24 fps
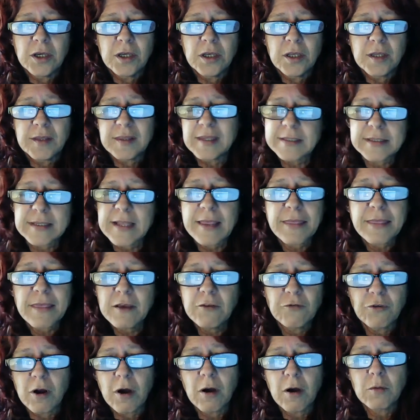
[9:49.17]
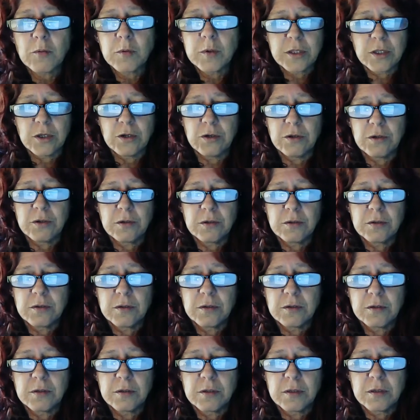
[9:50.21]
there's nothing wrong with you.
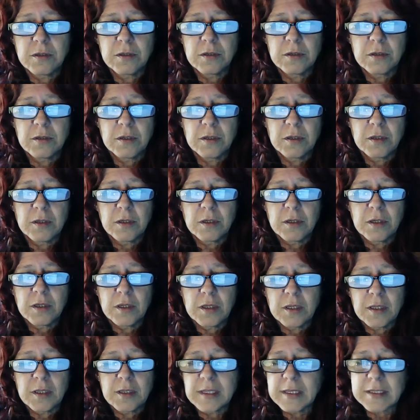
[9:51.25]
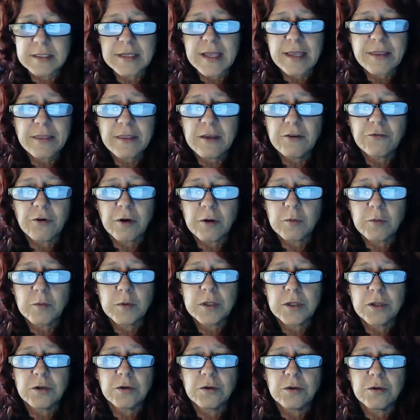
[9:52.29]
There's nothing wrong
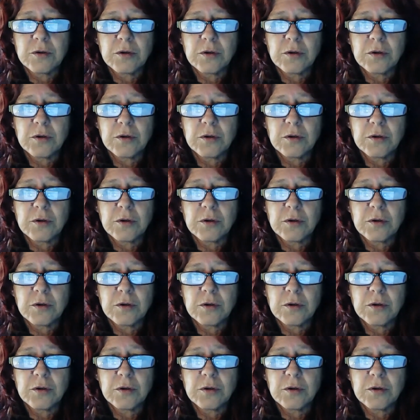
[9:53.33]
with you.